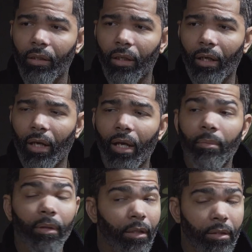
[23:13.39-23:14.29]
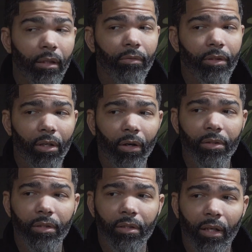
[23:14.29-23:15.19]
I am innocent of the
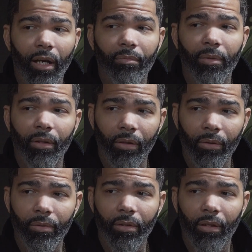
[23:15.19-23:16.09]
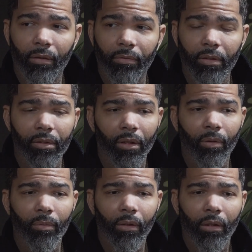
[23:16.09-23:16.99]
charges that I've been accused of. And
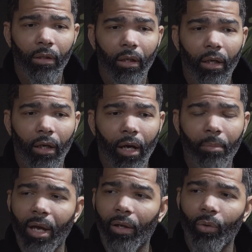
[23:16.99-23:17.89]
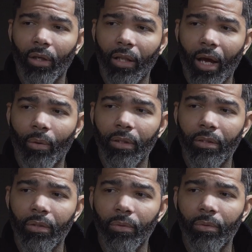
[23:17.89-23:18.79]
so I'm not going to allow
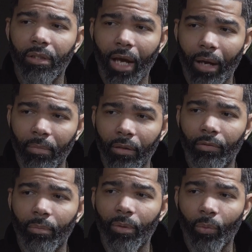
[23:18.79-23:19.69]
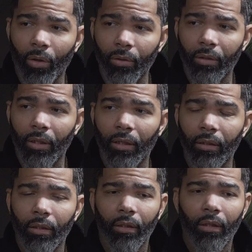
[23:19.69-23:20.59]
it to stop me from the work that
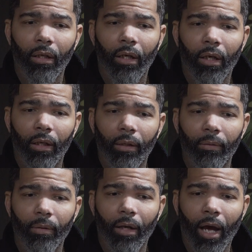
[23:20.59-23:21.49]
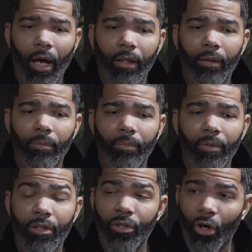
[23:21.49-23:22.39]
I am
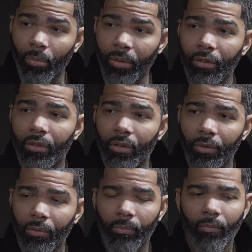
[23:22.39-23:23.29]
determined to do.